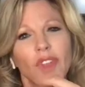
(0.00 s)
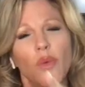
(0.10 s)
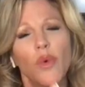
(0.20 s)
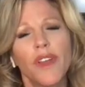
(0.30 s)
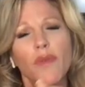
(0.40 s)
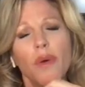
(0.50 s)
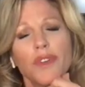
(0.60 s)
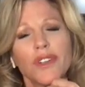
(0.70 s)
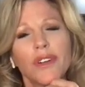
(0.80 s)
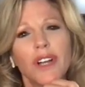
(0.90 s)
Well, then what
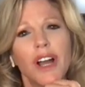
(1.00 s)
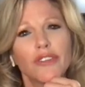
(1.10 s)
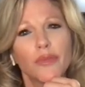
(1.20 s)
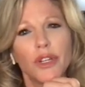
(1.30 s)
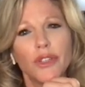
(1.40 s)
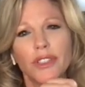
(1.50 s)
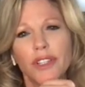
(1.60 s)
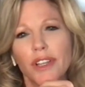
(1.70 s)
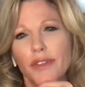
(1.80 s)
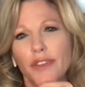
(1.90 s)
was her contribution
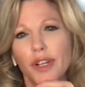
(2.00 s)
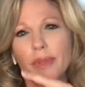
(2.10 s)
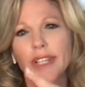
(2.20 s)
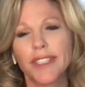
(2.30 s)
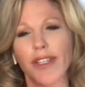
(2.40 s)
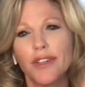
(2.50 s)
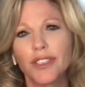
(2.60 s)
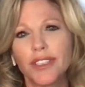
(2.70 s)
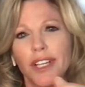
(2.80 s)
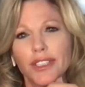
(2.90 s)
to the film? Because I know your
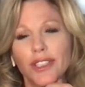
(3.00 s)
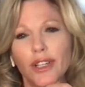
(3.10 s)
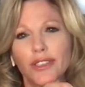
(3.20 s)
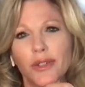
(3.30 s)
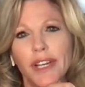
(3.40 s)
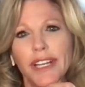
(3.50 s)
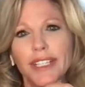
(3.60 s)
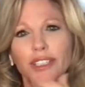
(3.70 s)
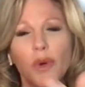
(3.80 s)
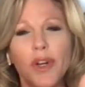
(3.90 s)
son is also in
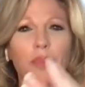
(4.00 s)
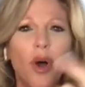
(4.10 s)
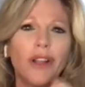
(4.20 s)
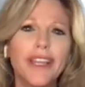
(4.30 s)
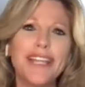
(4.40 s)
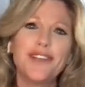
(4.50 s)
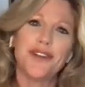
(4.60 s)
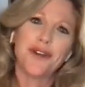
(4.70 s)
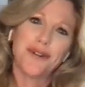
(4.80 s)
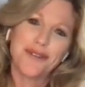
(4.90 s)
it. So what did Pauline
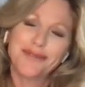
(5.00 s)
do?